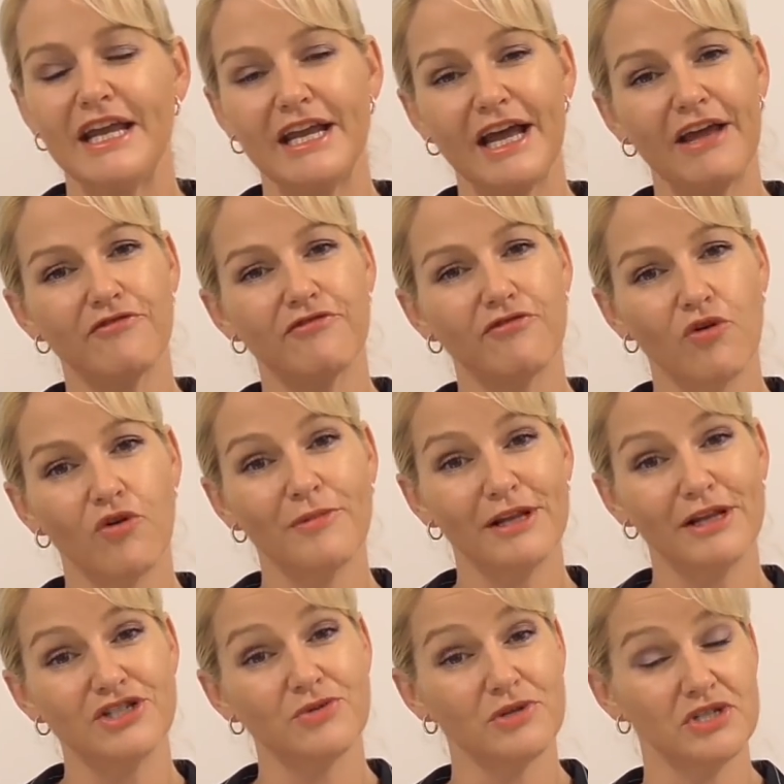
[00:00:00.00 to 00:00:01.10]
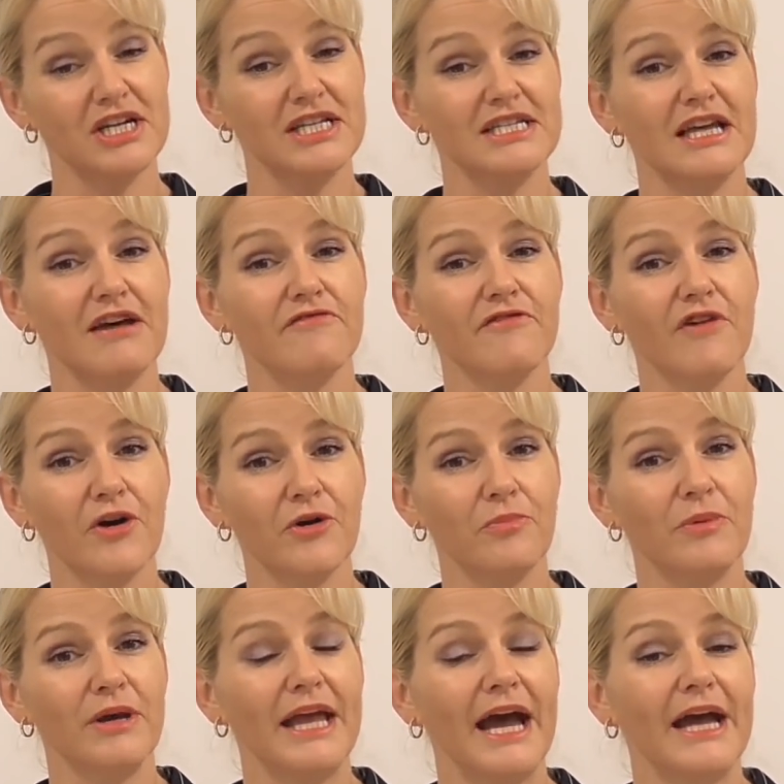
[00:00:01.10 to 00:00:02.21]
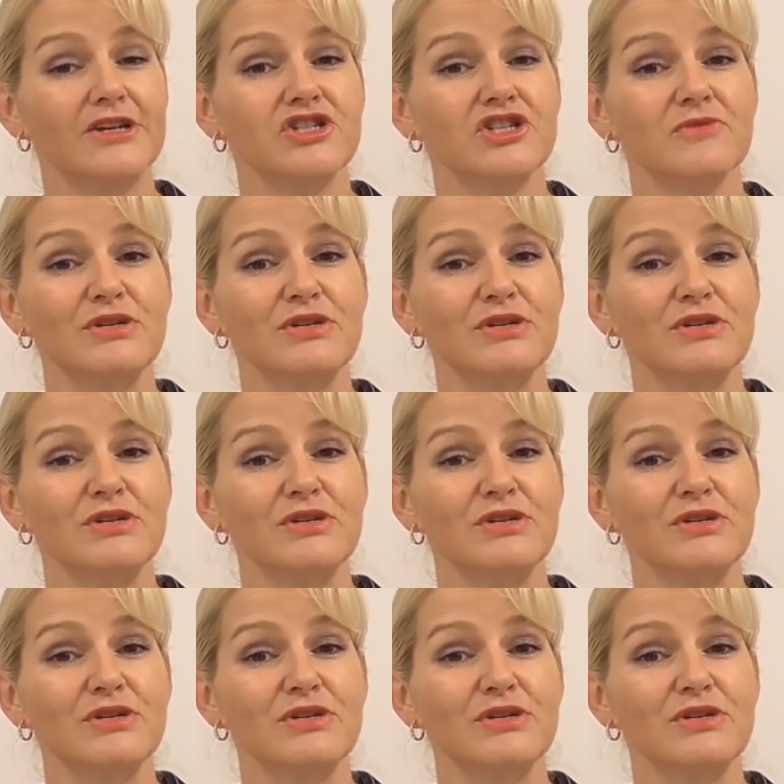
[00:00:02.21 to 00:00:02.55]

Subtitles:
in a formula to adjust that final pH